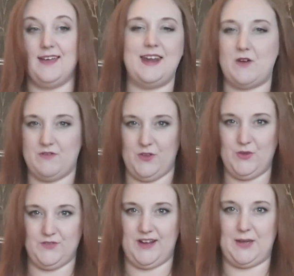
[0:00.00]
and our
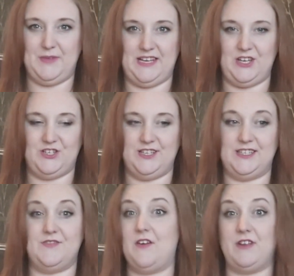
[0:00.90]
reviews and
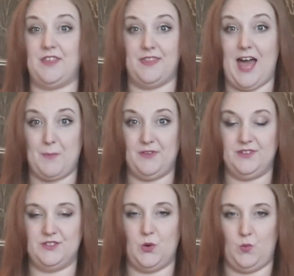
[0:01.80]
recommendations of everything that
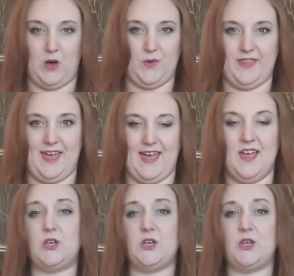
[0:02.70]
happens while we're there.